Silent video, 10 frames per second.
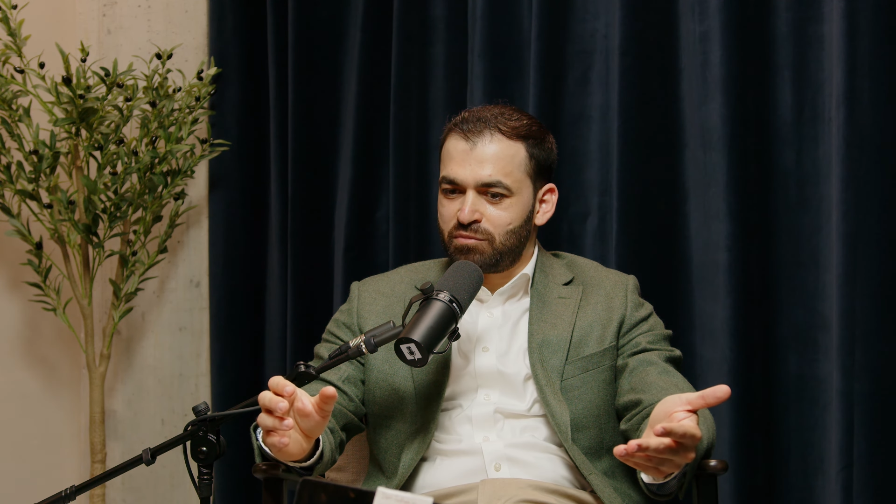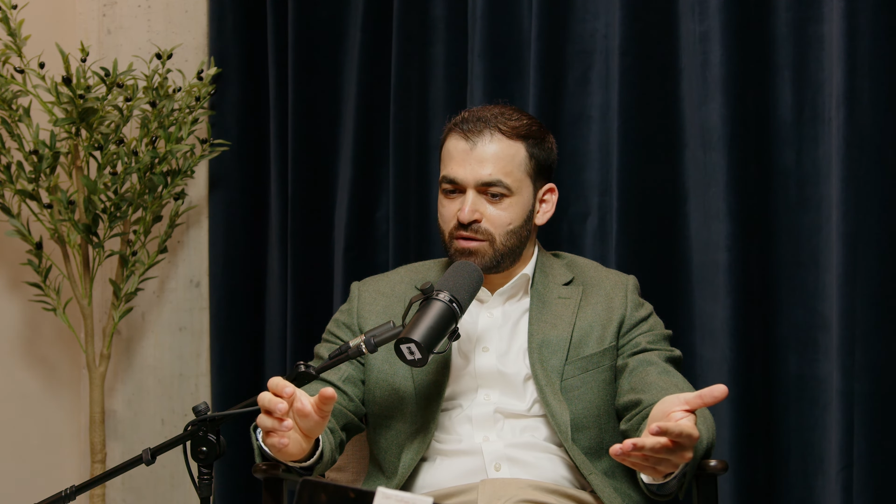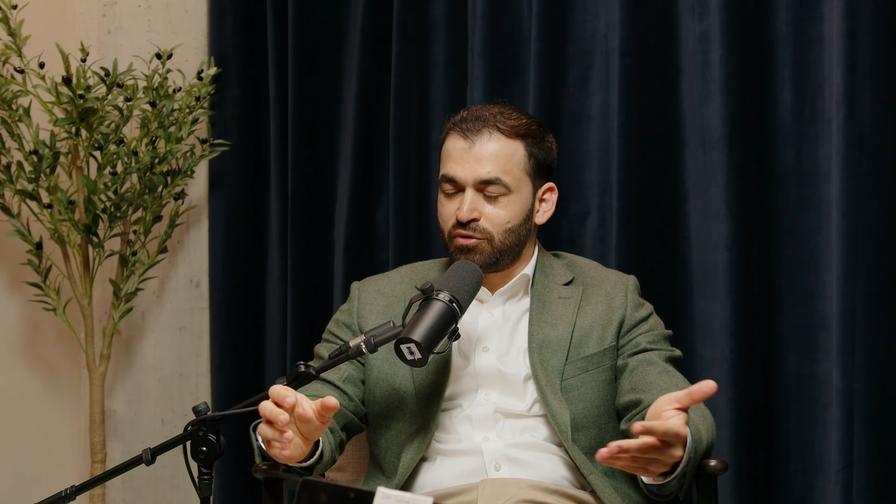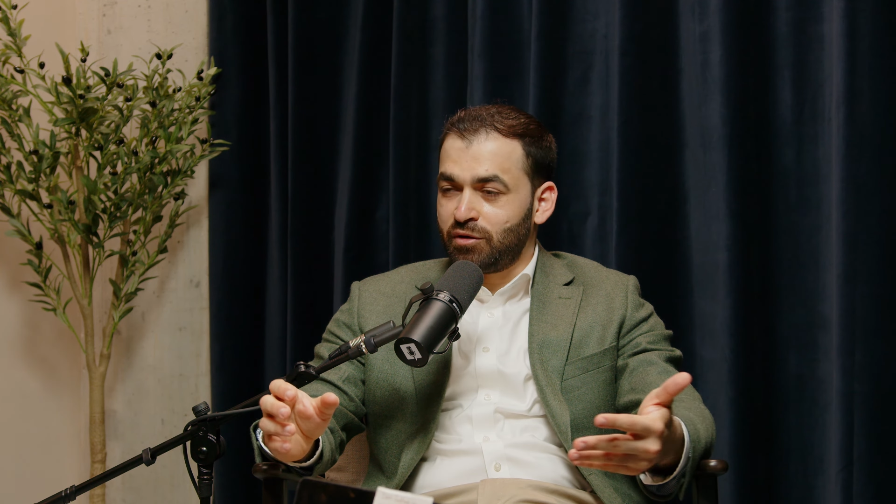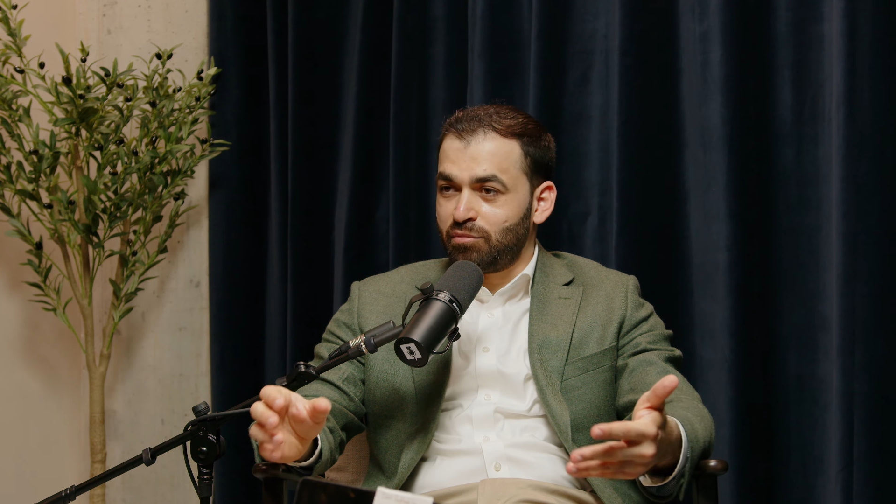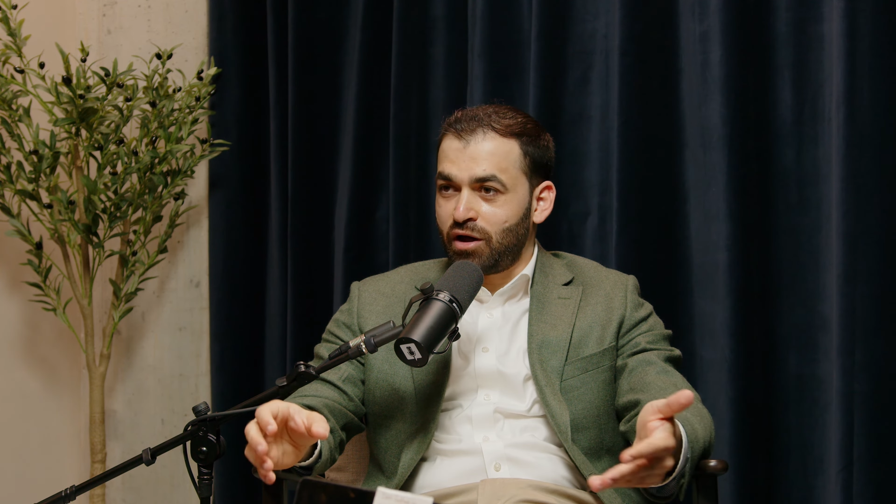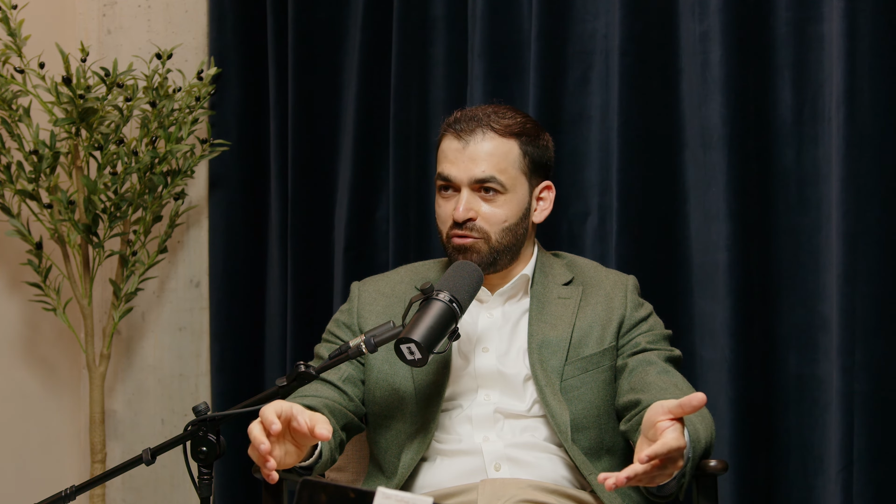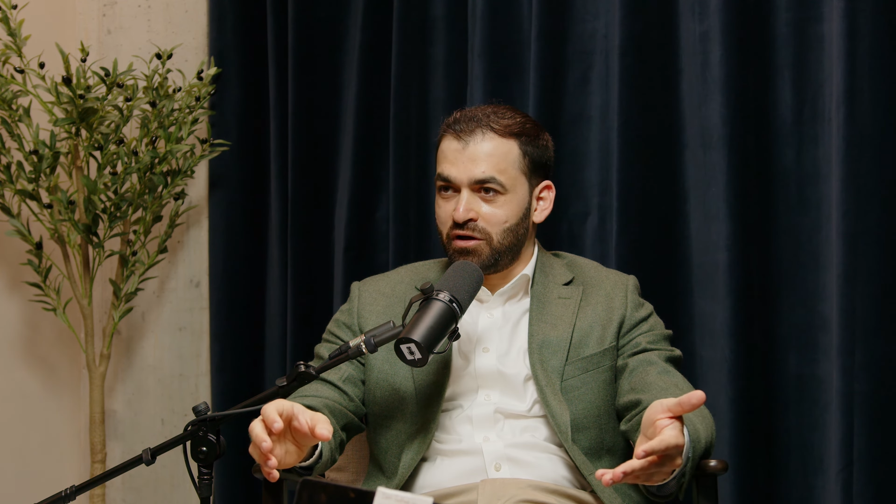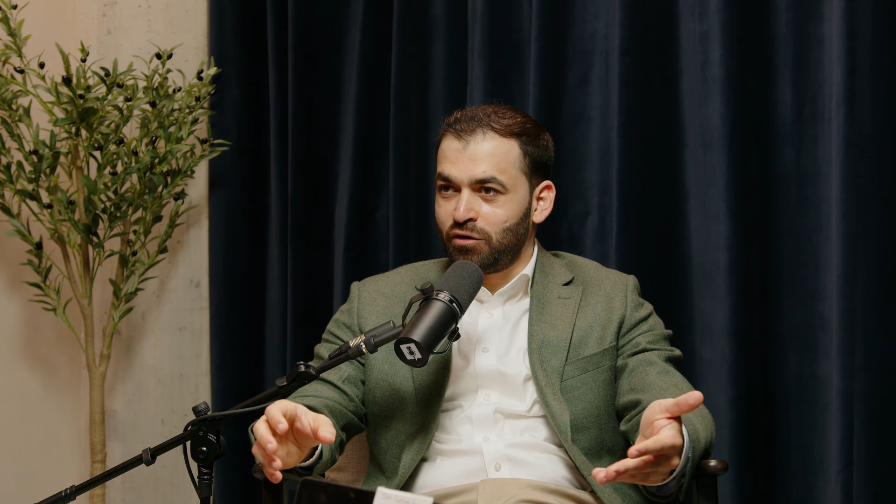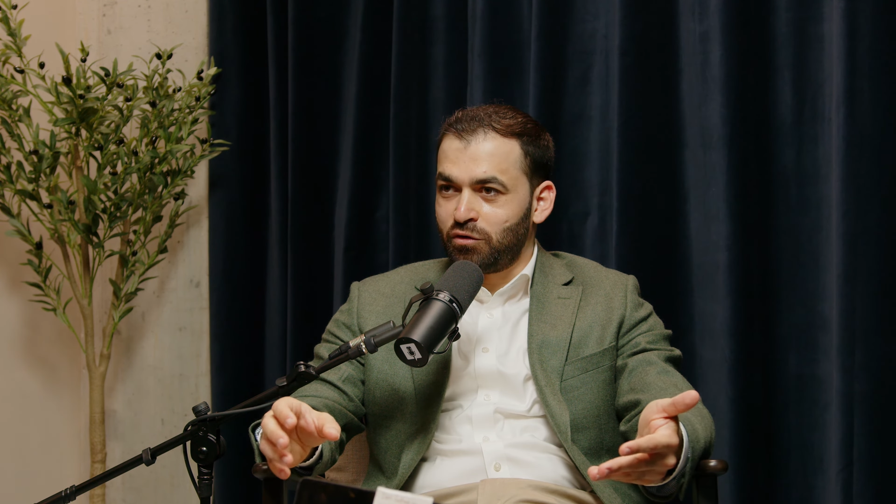people in
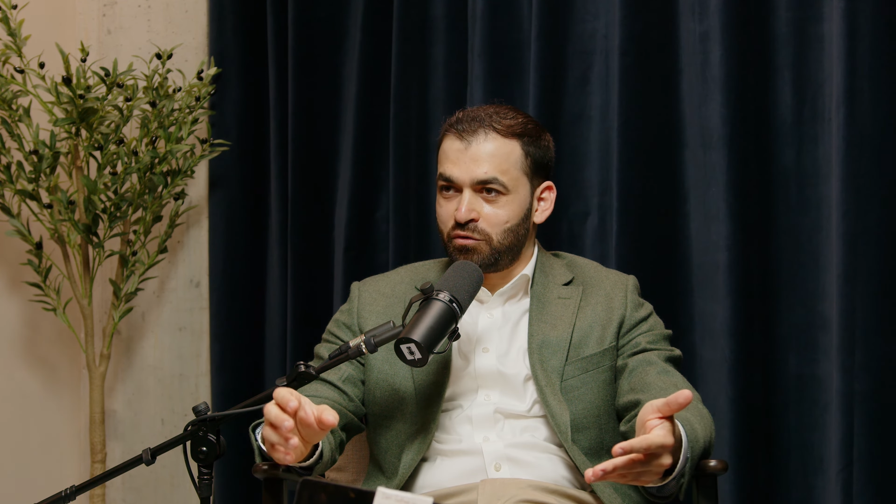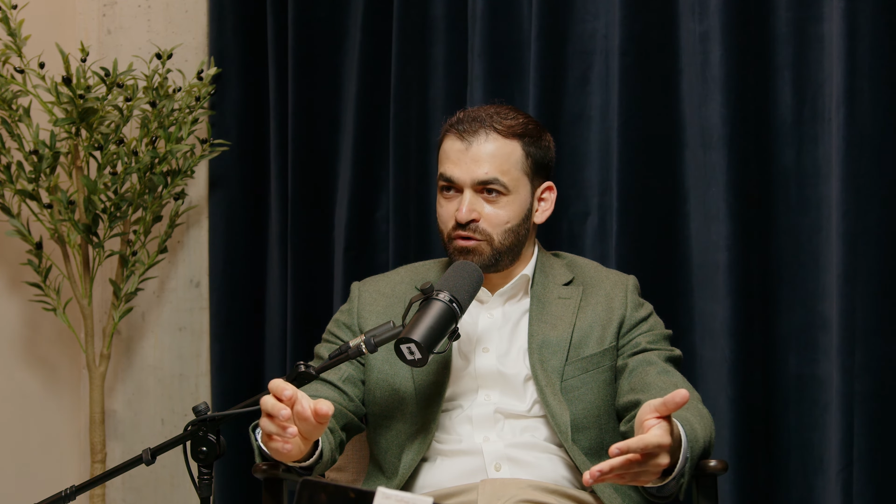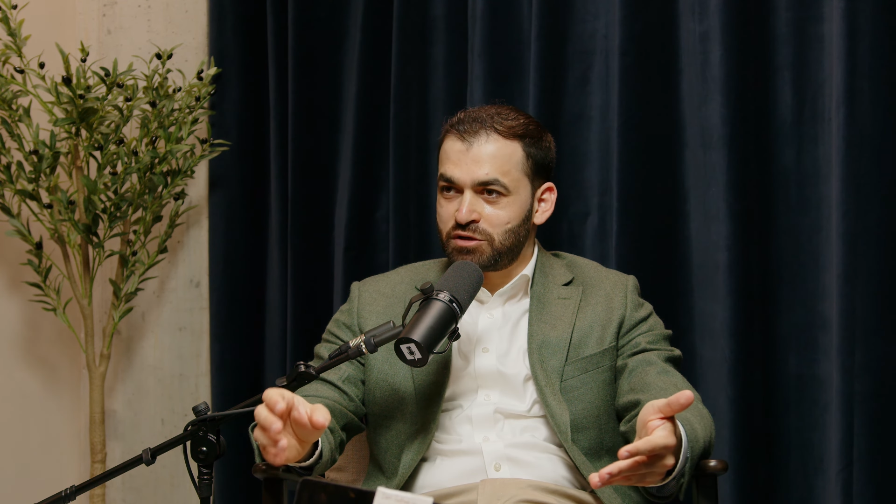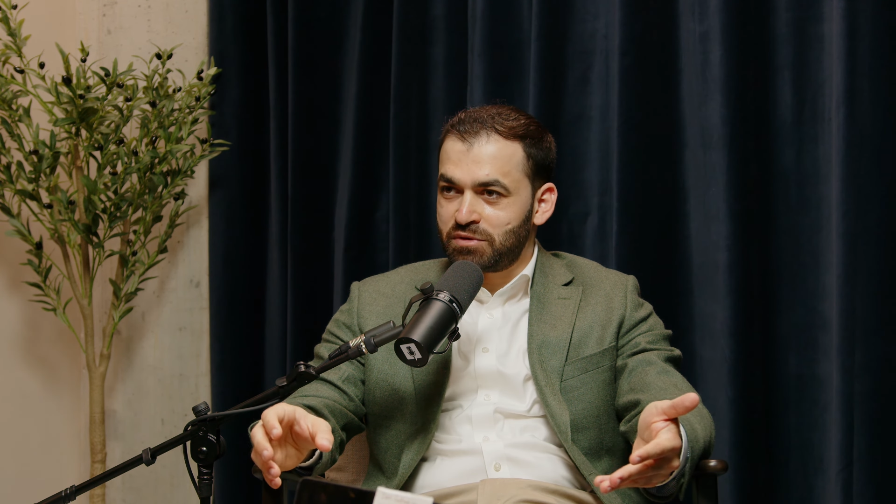power or rich